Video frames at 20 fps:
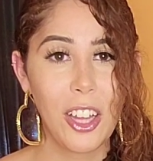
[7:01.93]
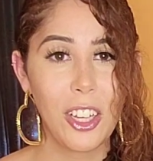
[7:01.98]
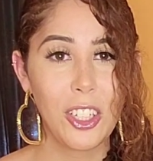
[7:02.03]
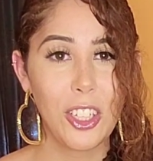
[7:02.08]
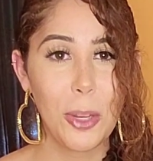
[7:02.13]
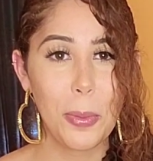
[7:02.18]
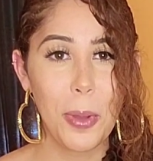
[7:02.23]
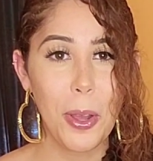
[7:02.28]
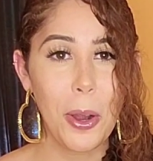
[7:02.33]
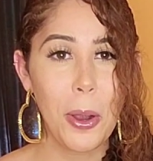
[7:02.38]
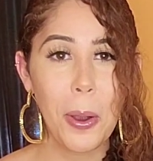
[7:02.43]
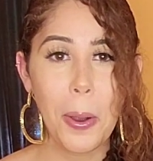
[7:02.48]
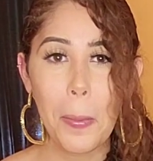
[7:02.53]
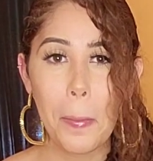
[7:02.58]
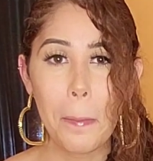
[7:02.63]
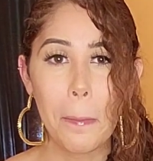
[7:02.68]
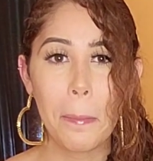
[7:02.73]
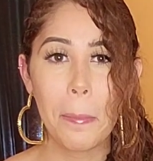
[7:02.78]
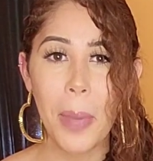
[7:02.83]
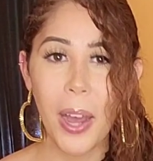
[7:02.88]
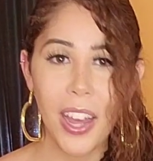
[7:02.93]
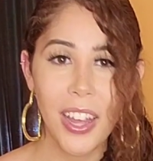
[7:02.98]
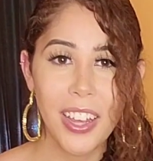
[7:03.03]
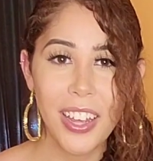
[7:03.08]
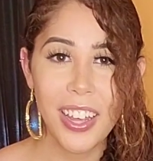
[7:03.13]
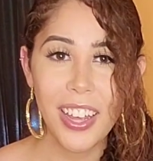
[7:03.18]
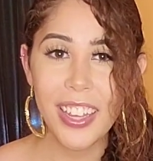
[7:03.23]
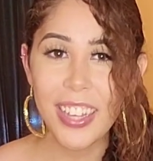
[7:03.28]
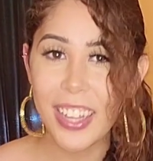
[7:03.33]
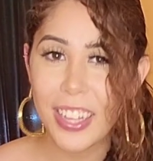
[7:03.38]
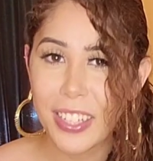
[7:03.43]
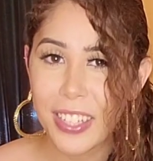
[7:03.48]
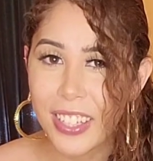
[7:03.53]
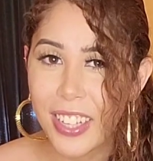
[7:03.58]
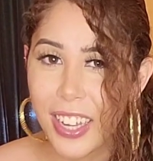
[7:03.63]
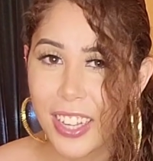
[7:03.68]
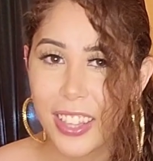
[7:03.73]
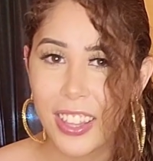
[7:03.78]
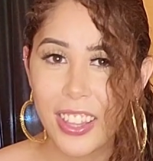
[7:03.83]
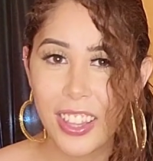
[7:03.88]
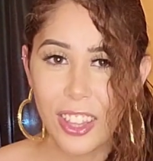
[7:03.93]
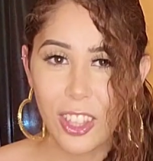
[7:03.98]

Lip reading: she put her butt against, like,